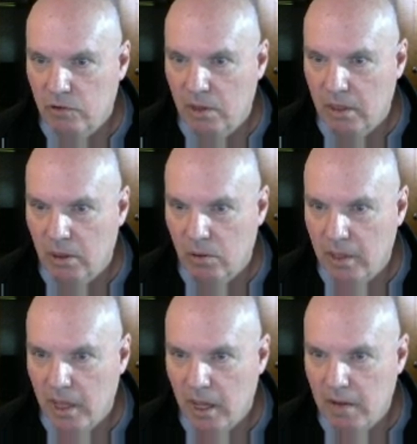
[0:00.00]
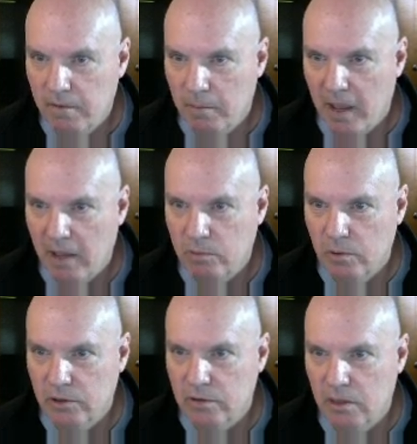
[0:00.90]
click OK. For a
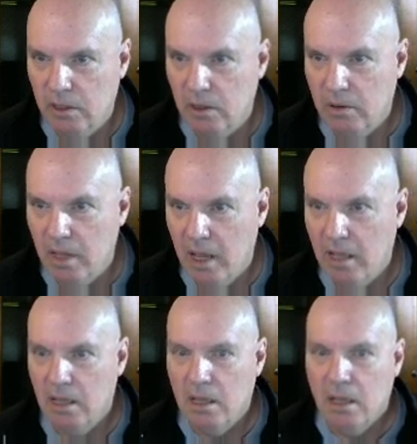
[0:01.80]
password, just click OK.